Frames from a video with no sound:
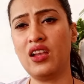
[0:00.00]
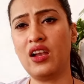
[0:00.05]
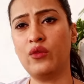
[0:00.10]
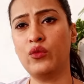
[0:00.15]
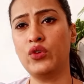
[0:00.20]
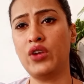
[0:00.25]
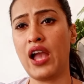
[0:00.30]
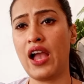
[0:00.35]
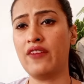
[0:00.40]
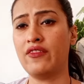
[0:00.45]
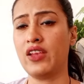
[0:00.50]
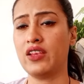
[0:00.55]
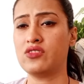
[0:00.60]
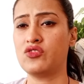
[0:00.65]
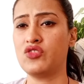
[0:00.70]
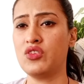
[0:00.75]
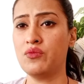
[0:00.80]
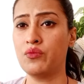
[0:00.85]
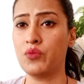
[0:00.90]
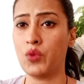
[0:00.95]
I would have
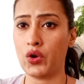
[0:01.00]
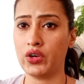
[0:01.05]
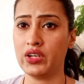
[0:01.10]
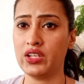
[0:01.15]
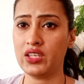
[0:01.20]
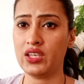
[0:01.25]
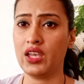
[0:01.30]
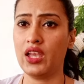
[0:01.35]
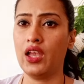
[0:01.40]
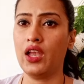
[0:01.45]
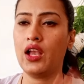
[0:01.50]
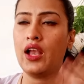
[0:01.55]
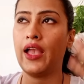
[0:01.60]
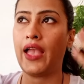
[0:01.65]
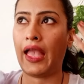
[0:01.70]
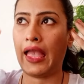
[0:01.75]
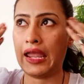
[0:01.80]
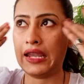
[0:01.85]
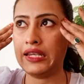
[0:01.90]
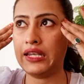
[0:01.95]
extreme body ache,
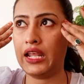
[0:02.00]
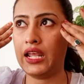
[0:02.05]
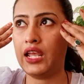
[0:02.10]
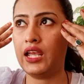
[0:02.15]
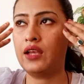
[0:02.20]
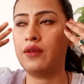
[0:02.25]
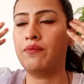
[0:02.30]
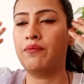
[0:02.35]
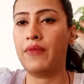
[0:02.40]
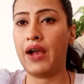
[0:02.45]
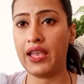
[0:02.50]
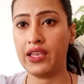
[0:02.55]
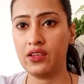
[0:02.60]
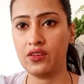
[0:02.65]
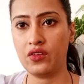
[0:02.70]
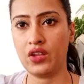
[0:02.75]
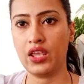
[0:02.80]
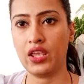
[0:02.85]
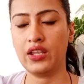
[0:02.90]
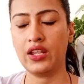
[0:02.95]
headache,
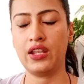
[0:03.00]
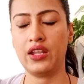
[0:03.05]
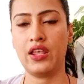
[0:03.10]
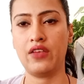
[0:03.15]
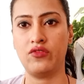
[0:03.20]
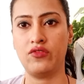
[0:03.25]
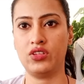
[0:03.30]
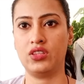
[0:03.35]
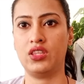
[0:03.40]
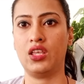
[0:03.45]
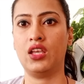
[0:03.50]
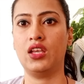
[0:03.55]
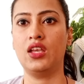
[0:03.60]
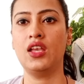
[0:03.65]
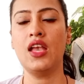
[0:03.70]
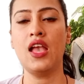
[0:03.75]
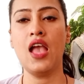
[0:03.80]
migraine and everything.